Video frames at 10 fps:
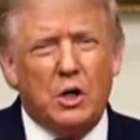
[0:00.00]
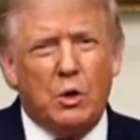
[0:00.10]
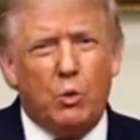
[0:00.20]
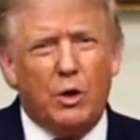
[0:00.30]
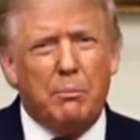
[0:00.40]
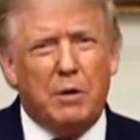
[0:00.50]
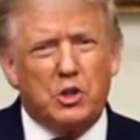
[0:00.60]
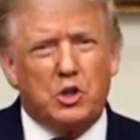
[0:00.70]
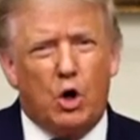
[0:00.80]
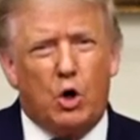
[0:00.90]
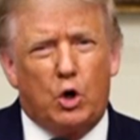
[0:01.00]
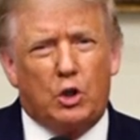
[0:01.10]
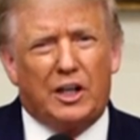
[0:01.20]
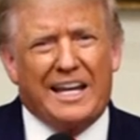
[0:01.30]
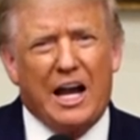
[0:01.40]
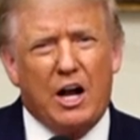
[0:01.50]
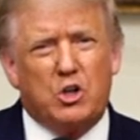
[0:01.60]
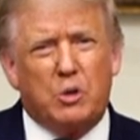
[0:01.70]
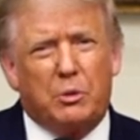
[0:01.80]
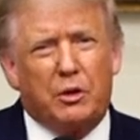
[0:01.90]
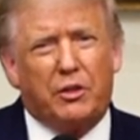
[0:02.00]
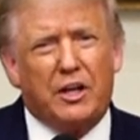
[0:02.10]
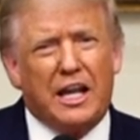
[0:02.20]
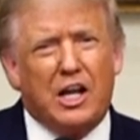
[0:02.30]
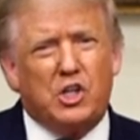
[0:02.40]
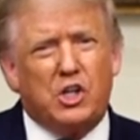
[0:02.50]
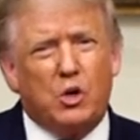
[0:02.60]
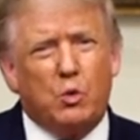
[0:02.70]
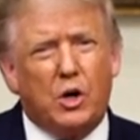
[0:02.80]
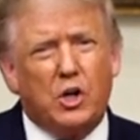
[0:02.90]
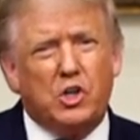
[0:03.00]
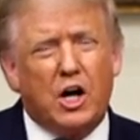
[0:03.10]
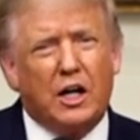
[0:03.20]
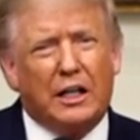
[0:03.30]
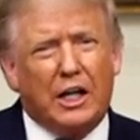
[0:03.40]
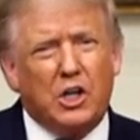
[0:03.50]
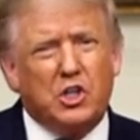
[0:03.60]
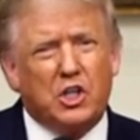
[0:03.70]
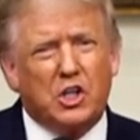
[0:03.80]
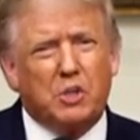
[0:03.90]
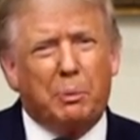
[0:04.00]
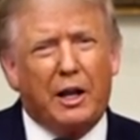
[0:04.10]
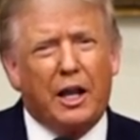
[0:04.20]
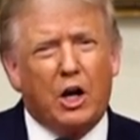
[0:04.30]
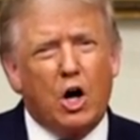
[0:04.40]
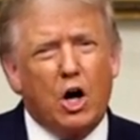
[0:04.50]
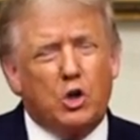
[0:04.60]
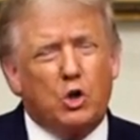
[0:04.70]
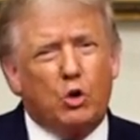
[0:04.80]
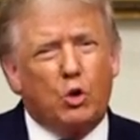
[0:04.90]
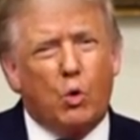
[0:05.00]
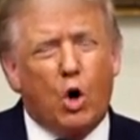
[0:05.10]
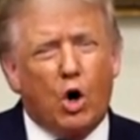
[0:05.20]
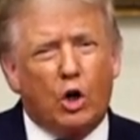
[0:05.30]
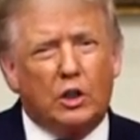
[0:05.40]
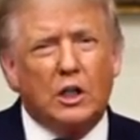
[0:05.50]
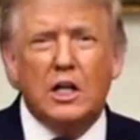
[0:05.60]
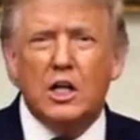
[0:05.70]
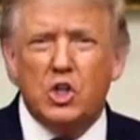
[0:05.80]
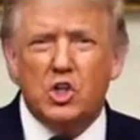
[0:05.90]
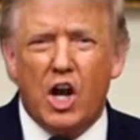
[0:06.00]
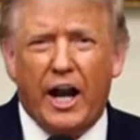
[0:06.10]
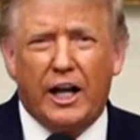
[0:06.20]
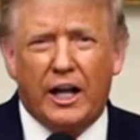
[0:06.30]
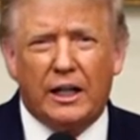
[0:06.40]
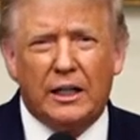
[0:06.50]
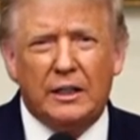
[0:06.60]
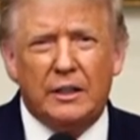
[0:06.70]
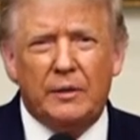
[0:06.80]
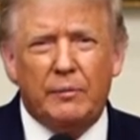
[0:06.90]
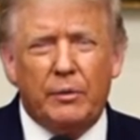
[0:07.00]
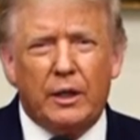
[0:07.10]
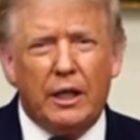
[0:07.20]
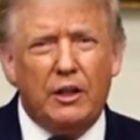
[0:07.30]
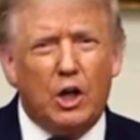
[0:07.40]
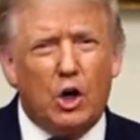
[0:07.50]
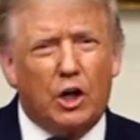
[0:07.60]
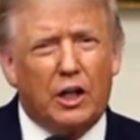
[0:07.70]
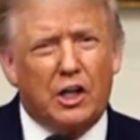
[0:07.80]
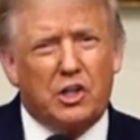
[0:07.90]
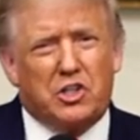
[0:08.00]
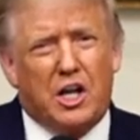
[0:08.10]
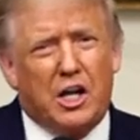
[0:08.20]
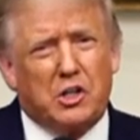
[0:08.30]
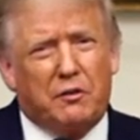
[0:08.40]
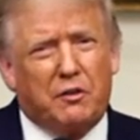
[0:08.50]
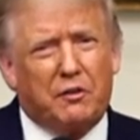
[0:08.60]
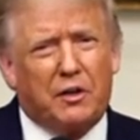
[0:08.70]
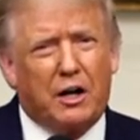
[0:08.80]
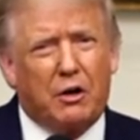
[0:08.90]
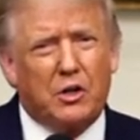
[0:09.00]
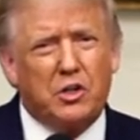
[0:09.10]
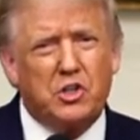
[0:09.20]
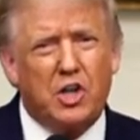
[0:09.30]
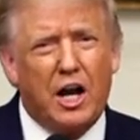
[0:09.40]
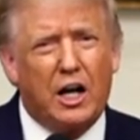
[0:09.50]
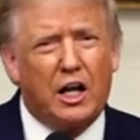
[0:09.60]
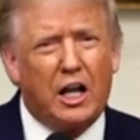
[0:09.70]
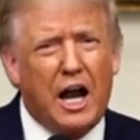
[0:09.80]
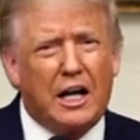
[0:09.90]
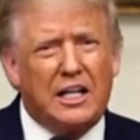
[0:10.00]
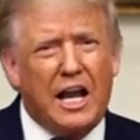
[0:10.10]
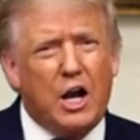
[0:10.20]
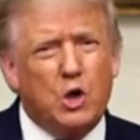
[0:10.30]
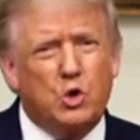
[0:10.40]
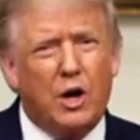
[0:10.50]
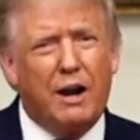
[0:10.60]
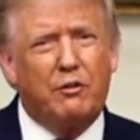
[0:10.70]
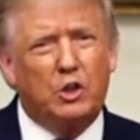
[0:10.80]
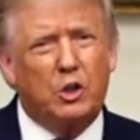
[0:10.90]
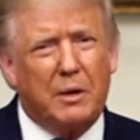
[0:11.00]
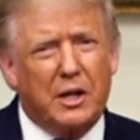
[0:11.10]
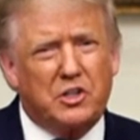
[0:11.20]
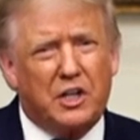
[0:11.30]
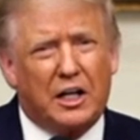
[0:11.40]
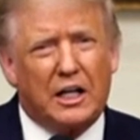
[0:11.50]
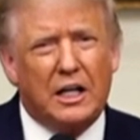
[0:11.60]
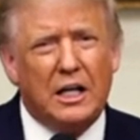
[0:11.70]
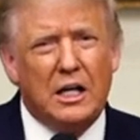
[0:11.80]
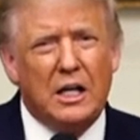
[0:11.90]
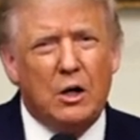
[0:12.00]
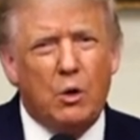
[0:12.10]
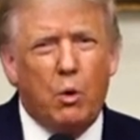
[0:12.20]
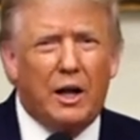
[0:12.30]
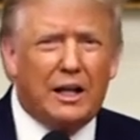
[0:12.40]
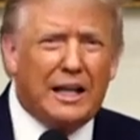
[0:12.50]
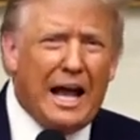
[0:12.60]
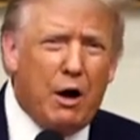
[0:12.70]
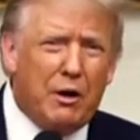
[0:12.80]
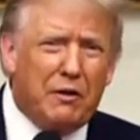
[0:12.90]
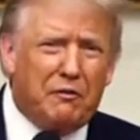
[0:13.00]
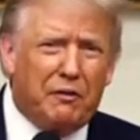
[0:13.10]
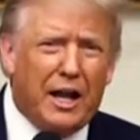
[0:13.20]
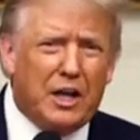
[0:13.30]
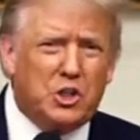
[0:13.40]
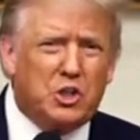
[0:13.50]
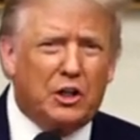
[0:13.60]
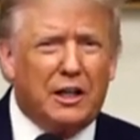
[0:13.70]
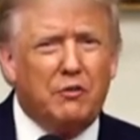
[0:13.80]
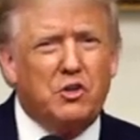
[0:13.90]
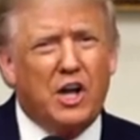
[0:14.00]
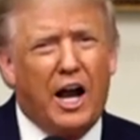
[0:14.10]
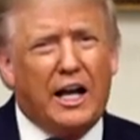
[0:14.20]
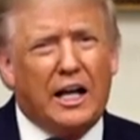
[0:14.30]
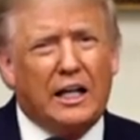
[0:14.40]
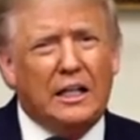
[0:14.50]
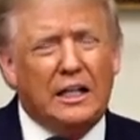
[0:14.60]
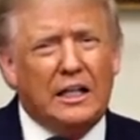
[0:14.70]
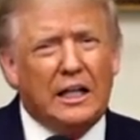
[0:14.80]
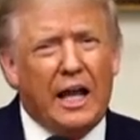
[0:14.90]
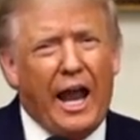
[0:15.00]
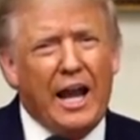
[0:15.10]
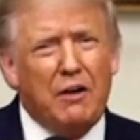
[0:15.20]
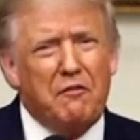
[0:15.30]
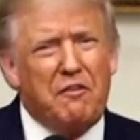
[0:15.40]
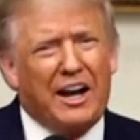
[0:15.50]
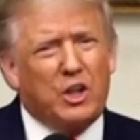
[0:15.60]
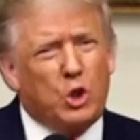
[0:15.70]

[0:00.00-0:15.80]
we must hold accountable the nation which unleashed this plague onto the world, China. In the earliest days of the virus, China locked down travel domestically while allowing flights to leave China and infect the